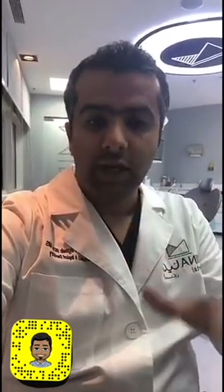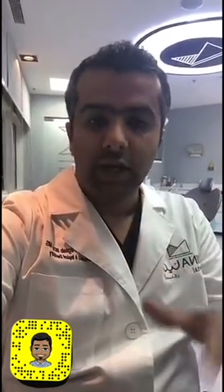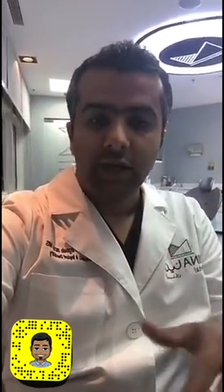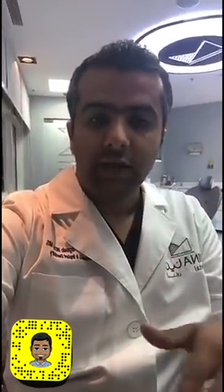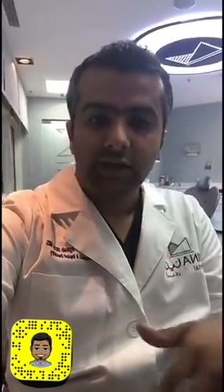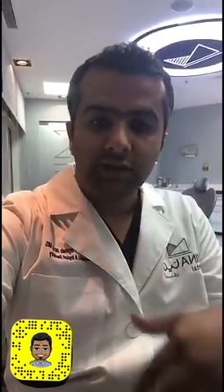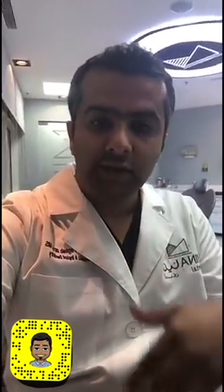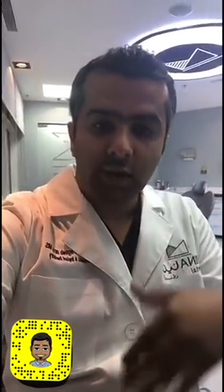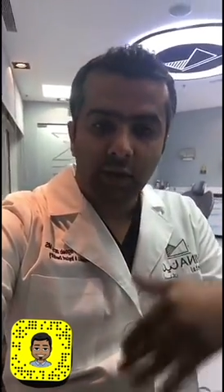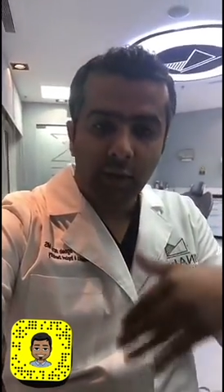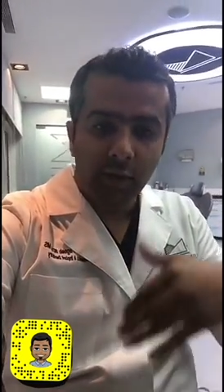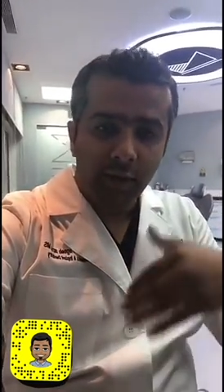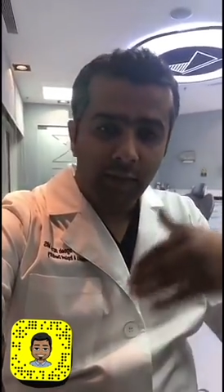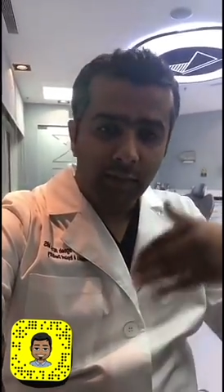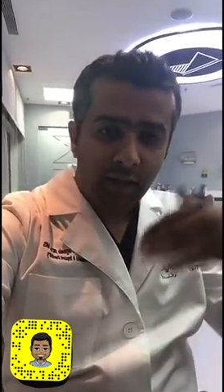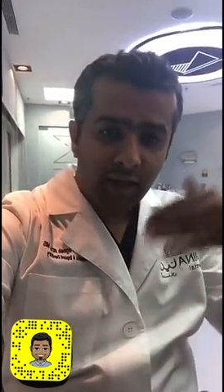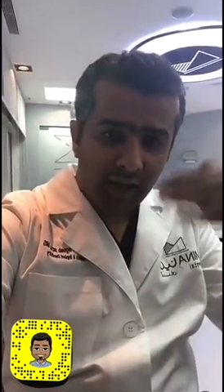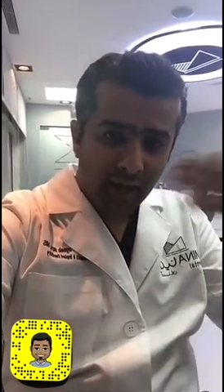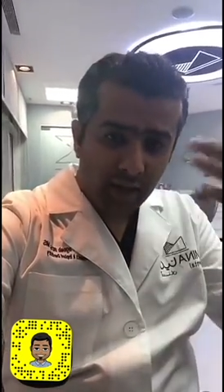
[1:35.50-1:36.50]
So
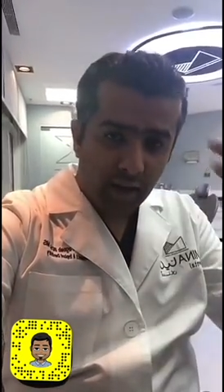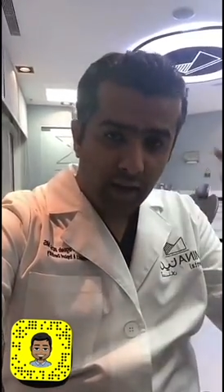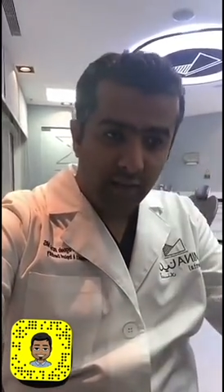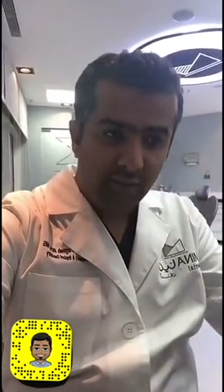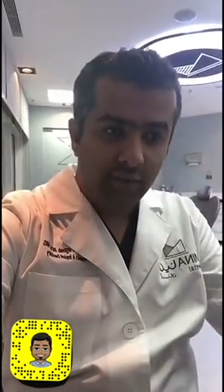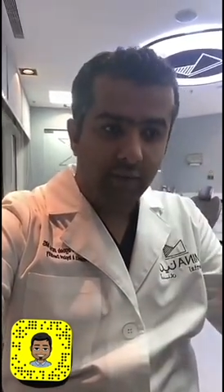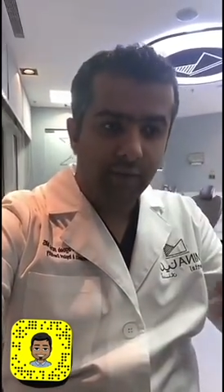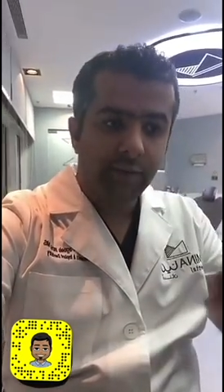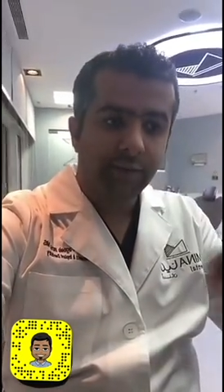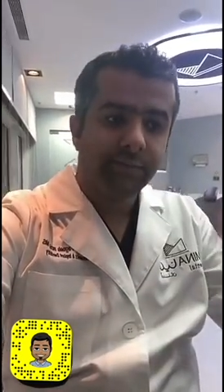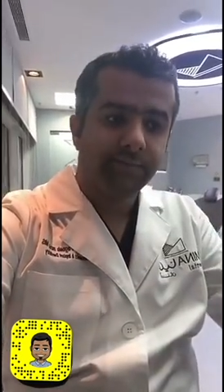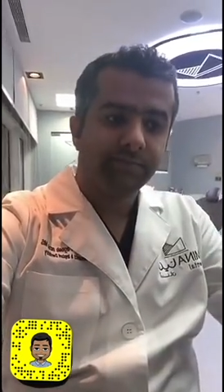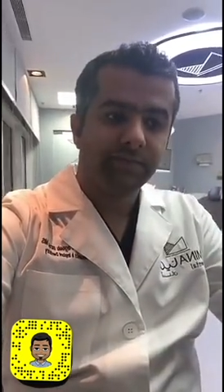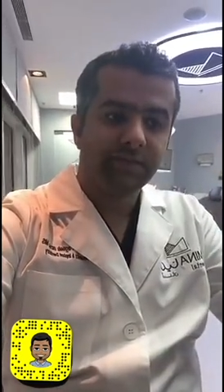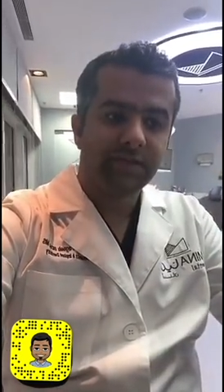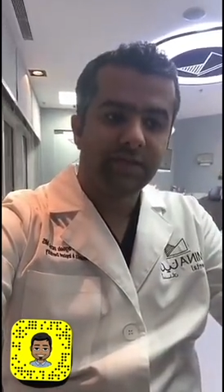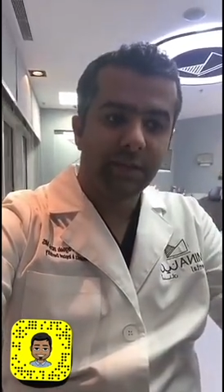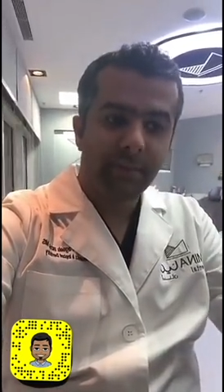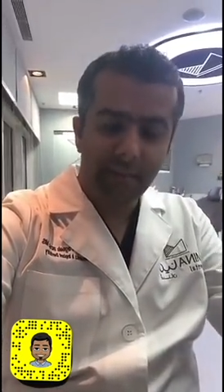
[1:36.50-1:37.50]
I'm gonna cover
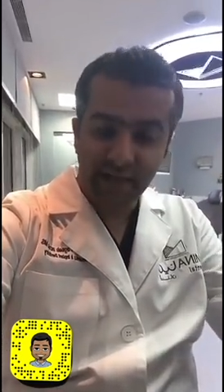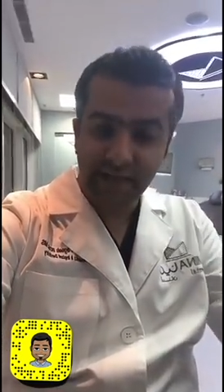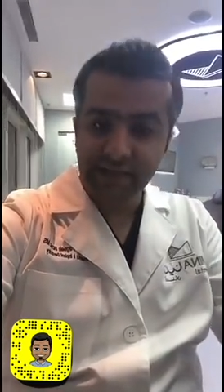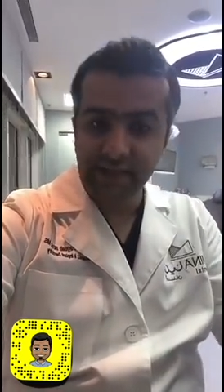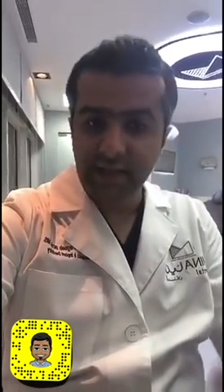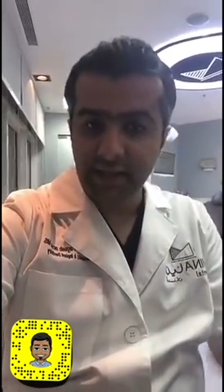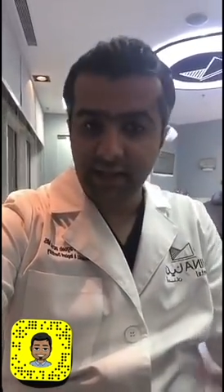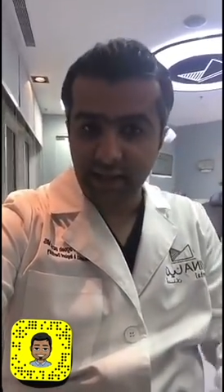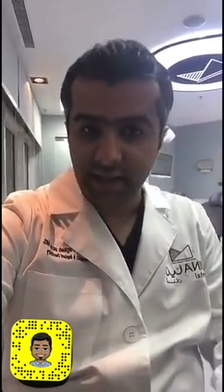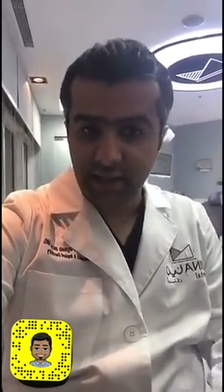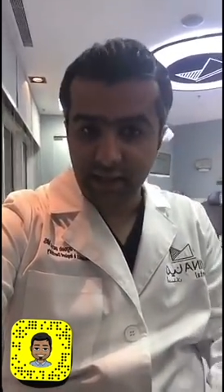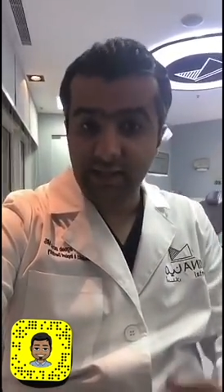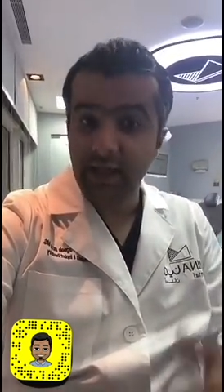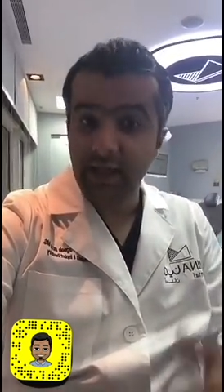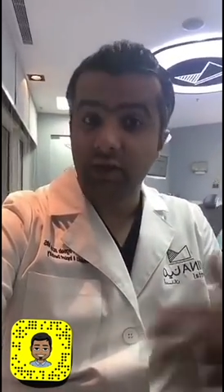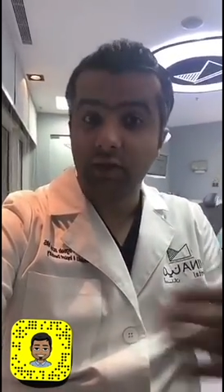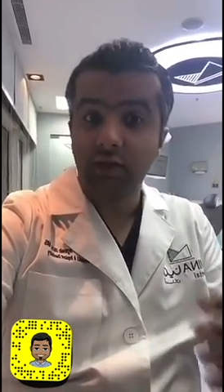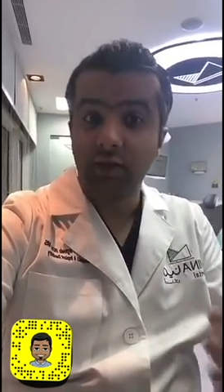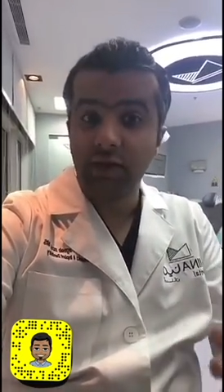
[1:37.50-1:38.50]
some basic things
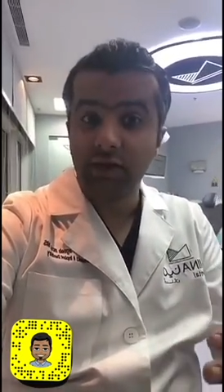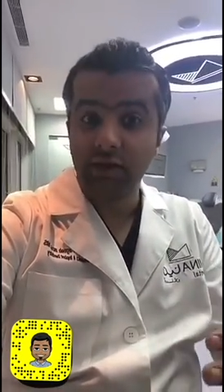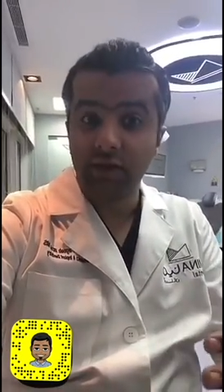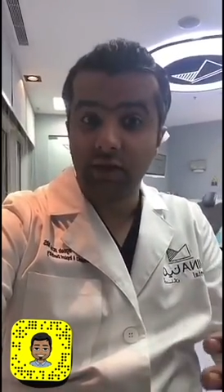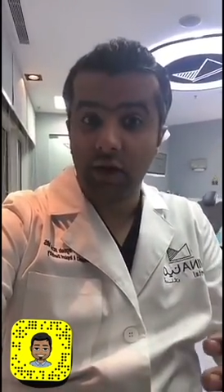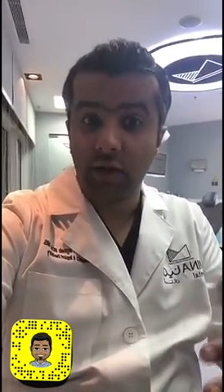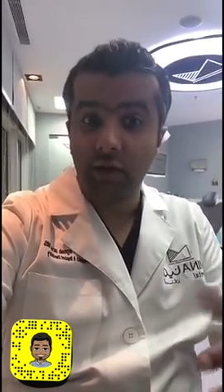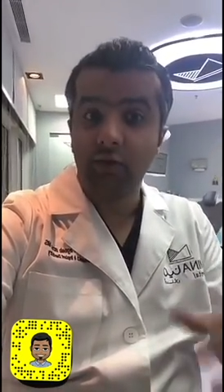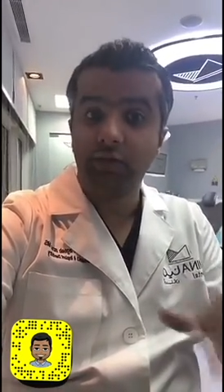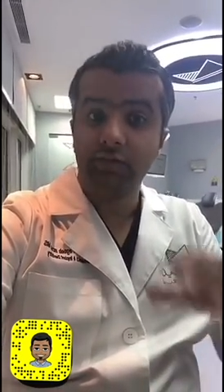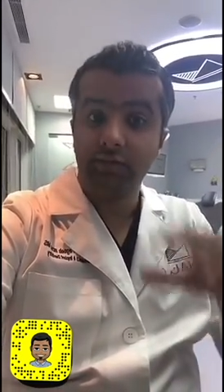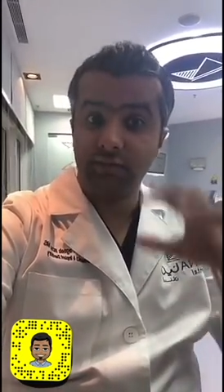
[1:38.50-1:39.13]
that you need to know,